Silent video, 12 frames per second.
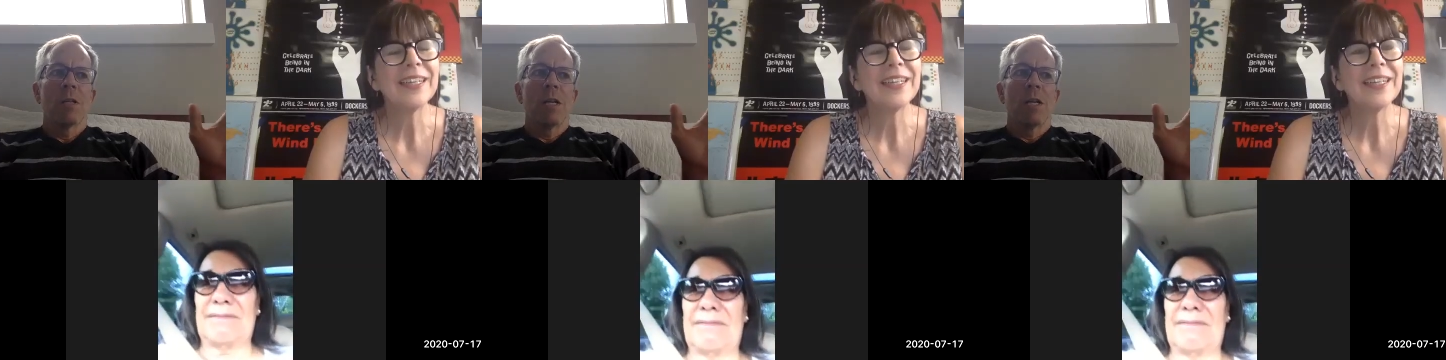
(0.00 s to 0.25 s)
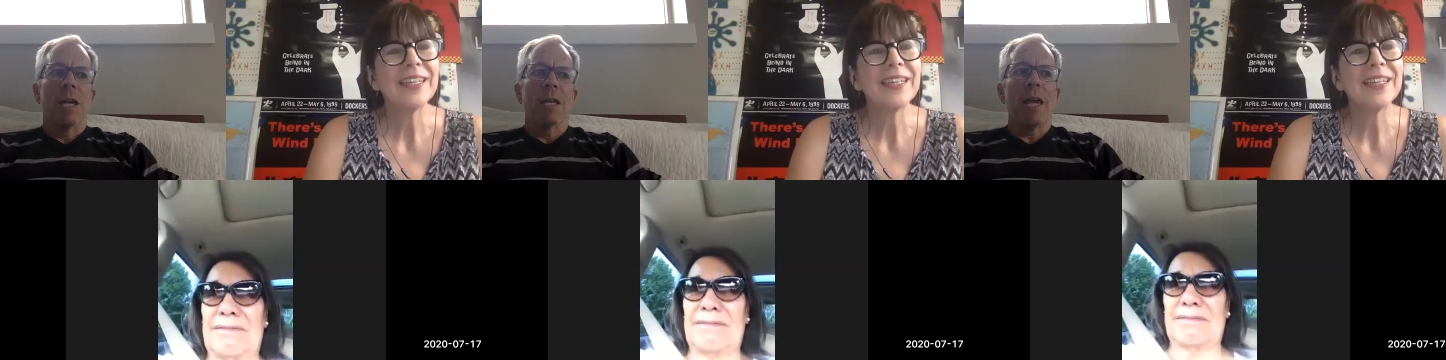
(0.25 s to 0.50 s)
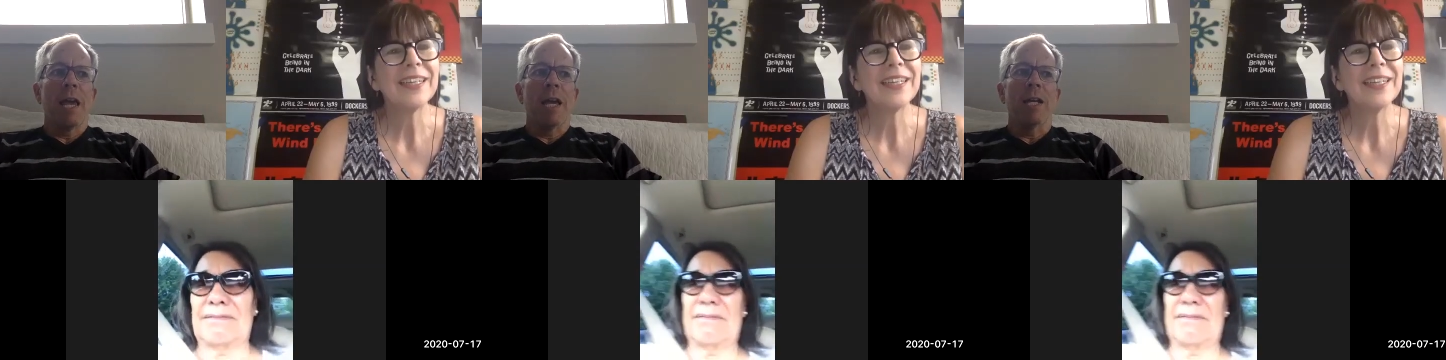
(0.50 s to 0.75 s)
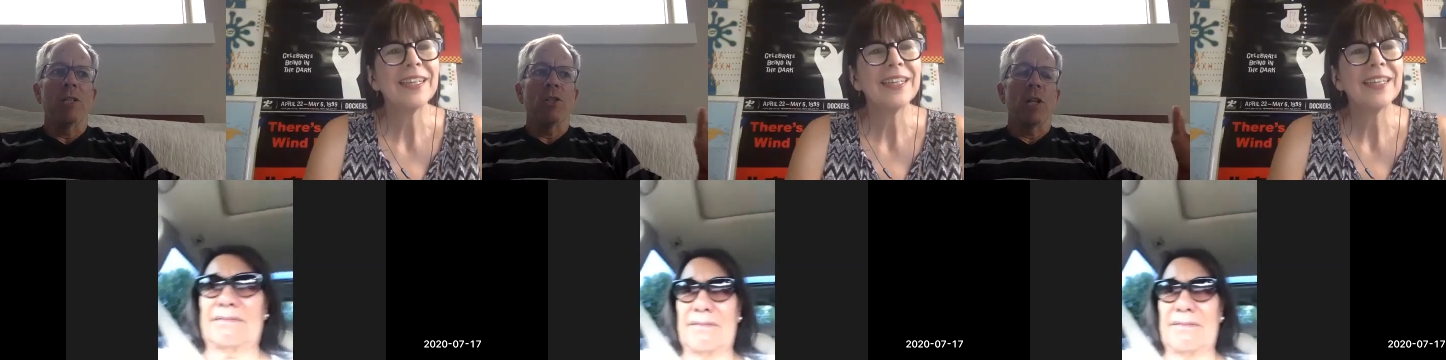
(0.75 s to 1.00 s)

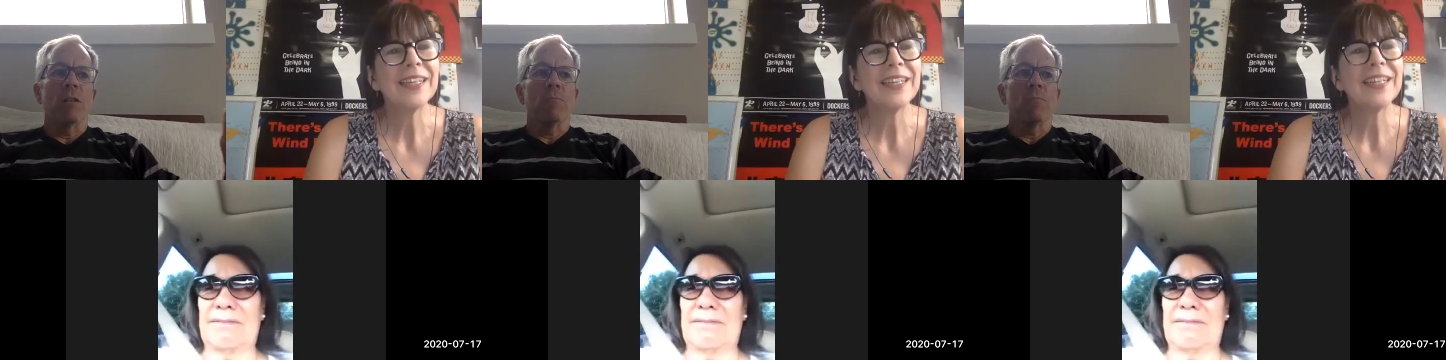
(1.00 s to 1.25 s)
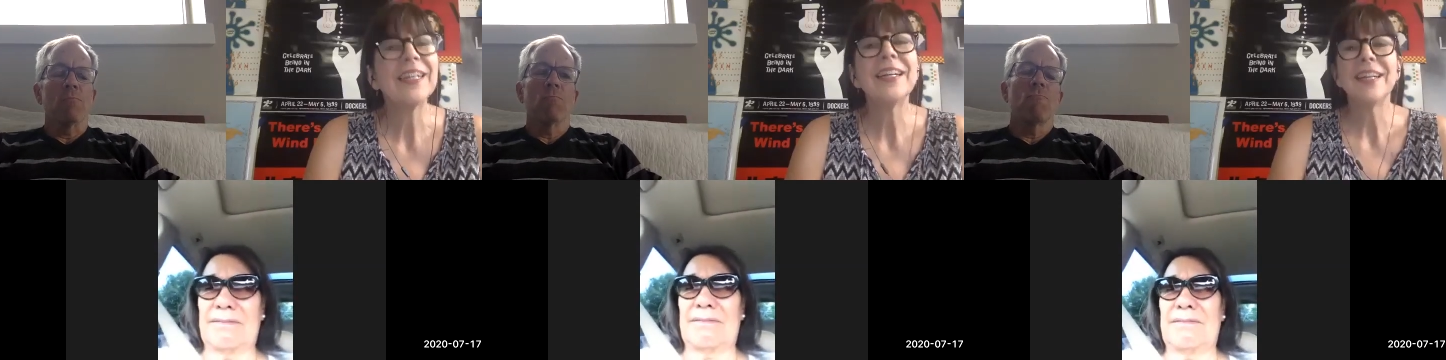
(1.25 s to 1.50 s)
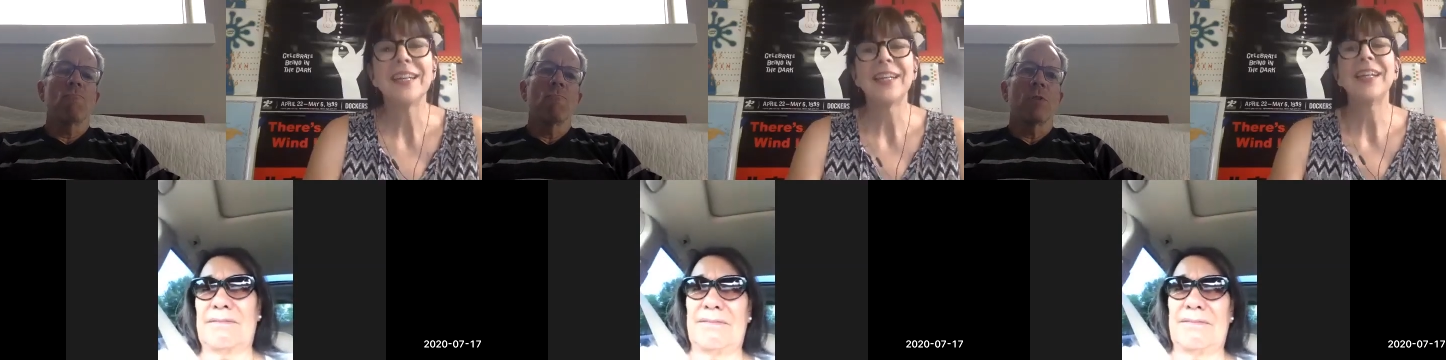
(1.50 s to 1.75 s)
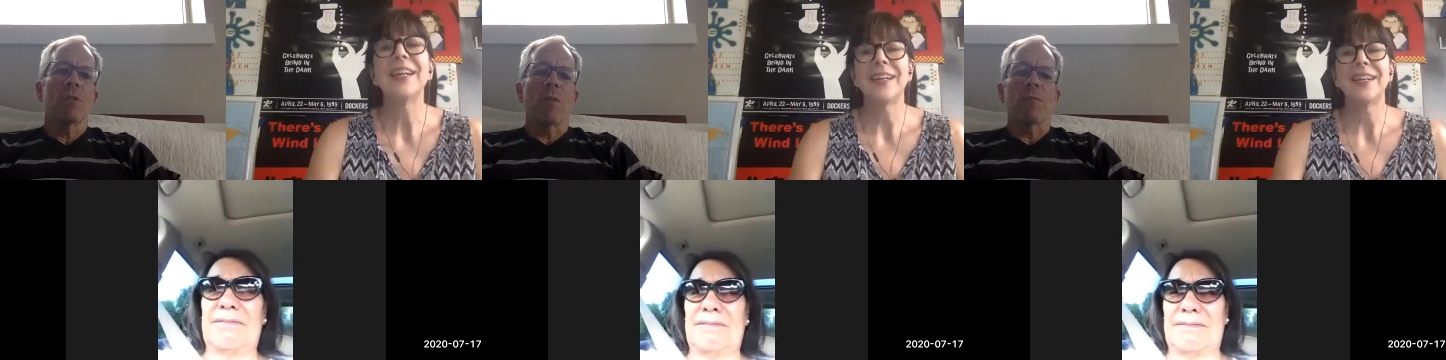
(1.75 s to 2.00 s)
Speaker 1: engaged in
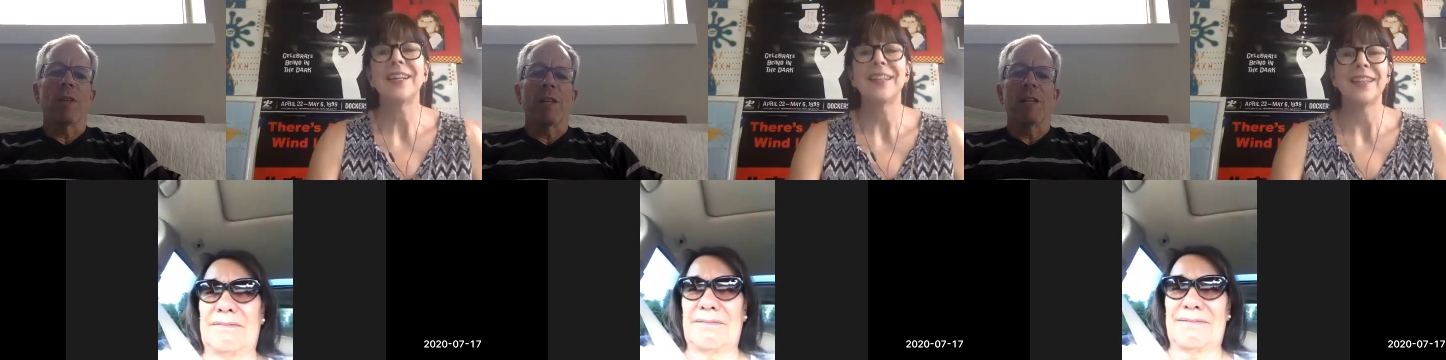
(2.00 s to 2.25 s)
stuff than